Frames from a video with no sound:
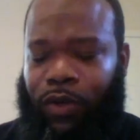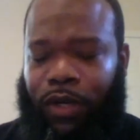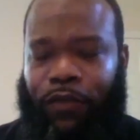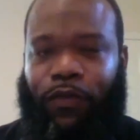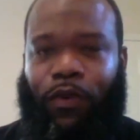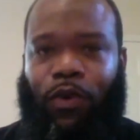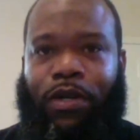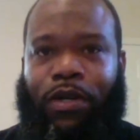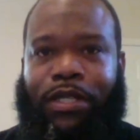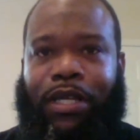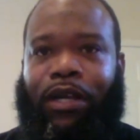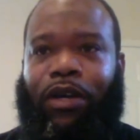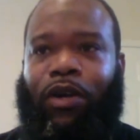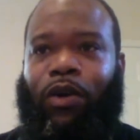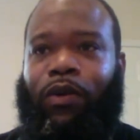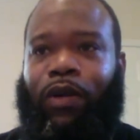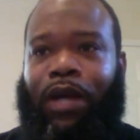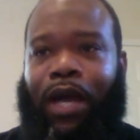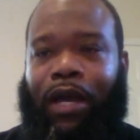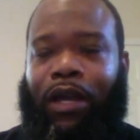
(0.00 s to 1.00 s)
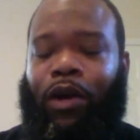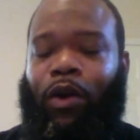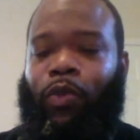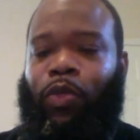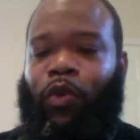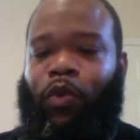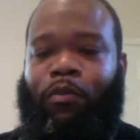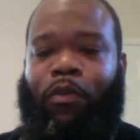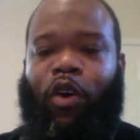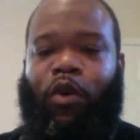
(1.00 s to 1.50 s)
of course I go
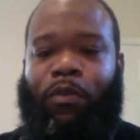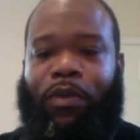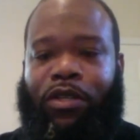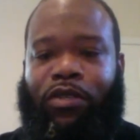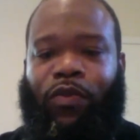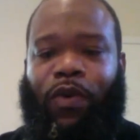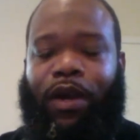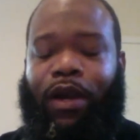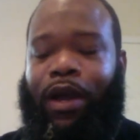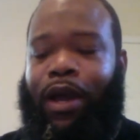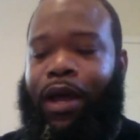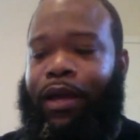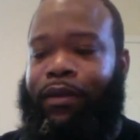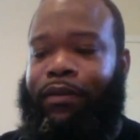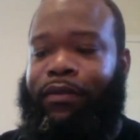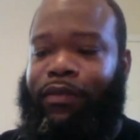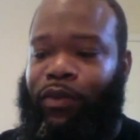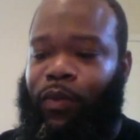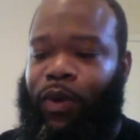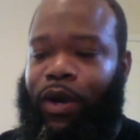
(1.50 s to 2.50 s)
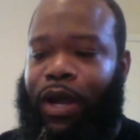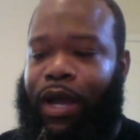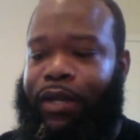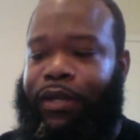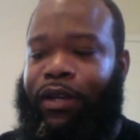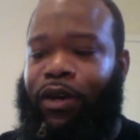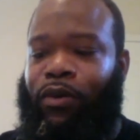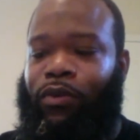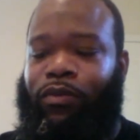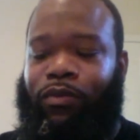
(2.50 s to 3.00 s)
through moments where I
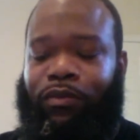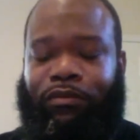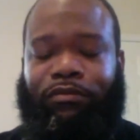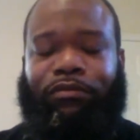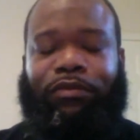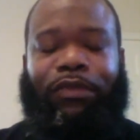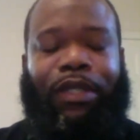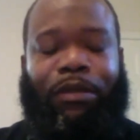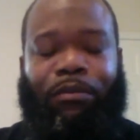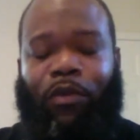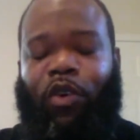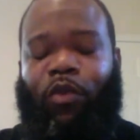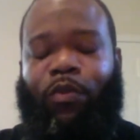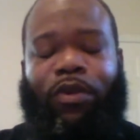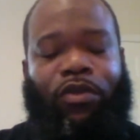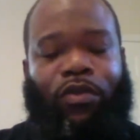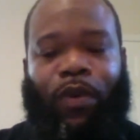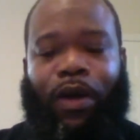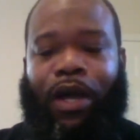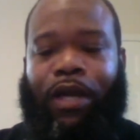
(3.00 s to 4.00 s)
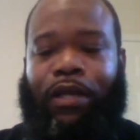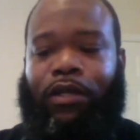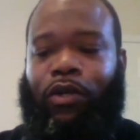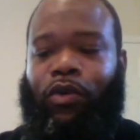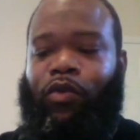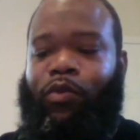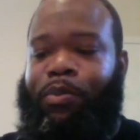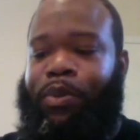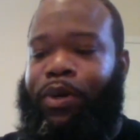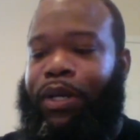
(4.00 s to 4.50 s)
don't, and moments where I
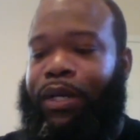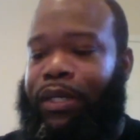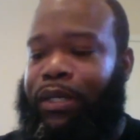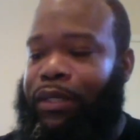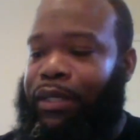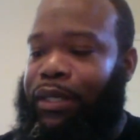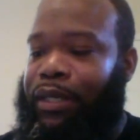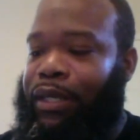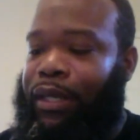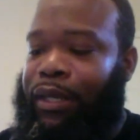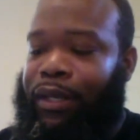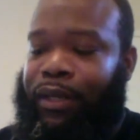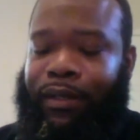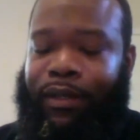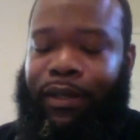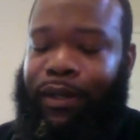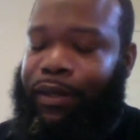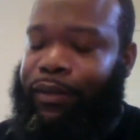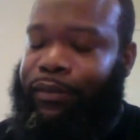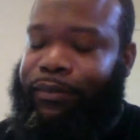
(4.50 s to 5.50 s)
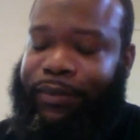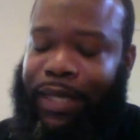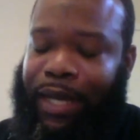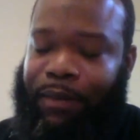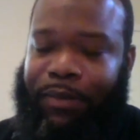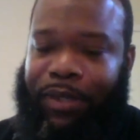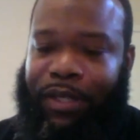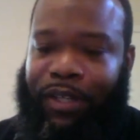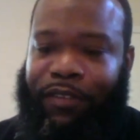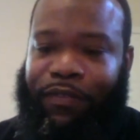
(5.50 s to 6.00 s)
do, but yeah,
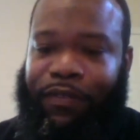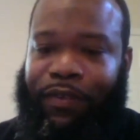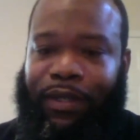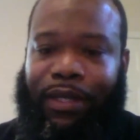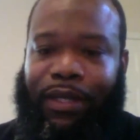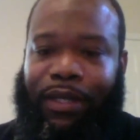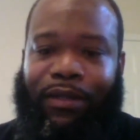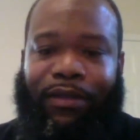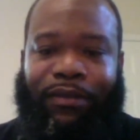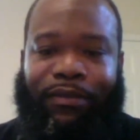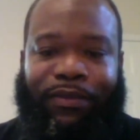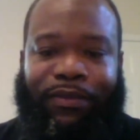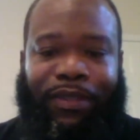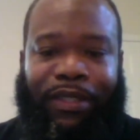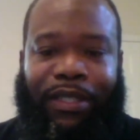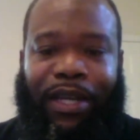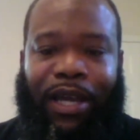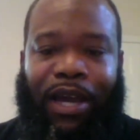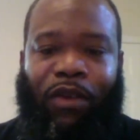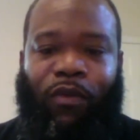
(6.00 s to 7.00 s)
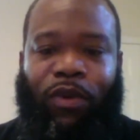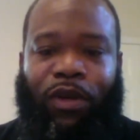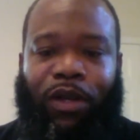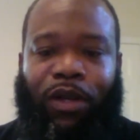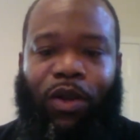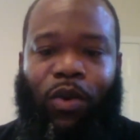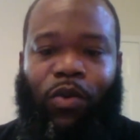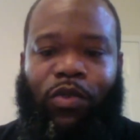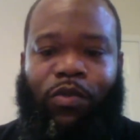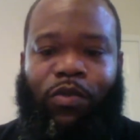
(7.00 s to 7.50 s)
I'm definitely not one
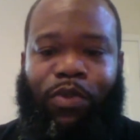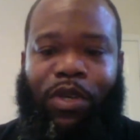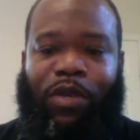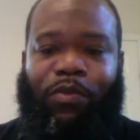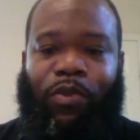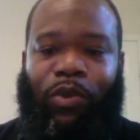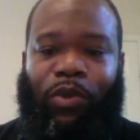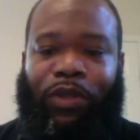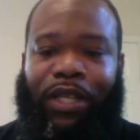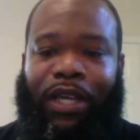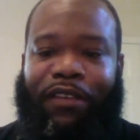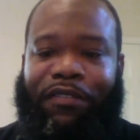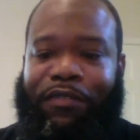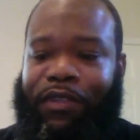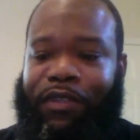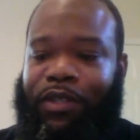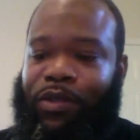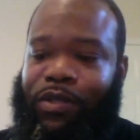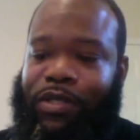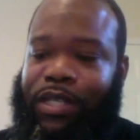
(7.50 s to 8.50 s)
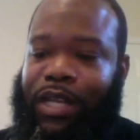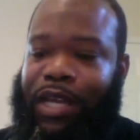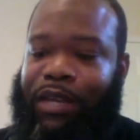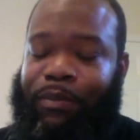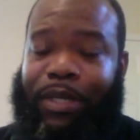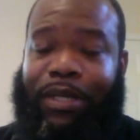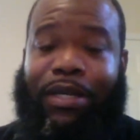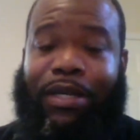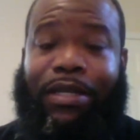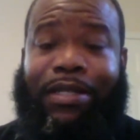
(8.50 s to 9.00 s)
of those people that feels like
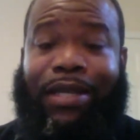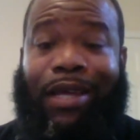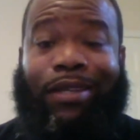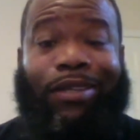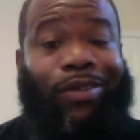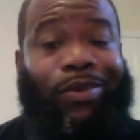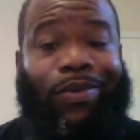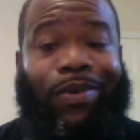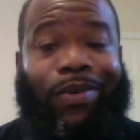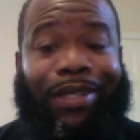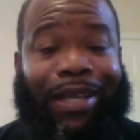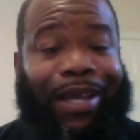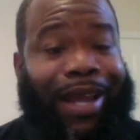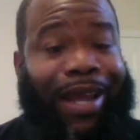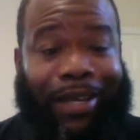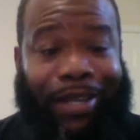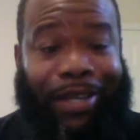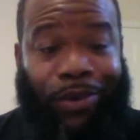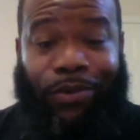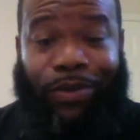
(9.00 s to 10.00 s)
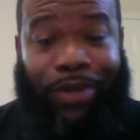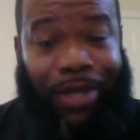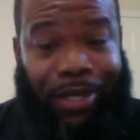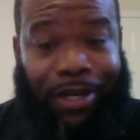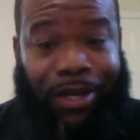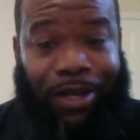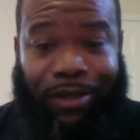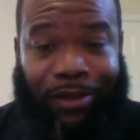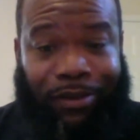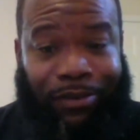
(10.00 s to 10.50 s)
because I do it that I don't
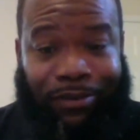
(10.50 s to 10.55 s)
need it.